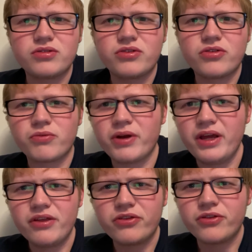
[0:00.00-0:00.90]

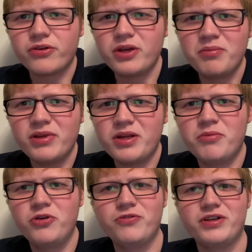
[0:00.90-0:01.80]
30-minute
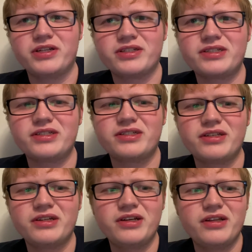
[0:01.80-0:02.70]
movies
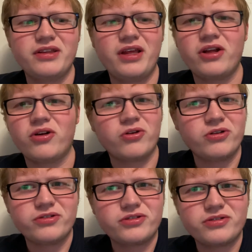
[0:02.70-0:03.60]
that
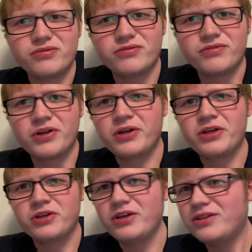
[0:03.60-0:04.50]
aren't very
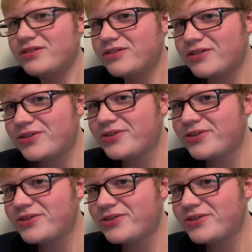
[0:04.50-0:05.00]
good.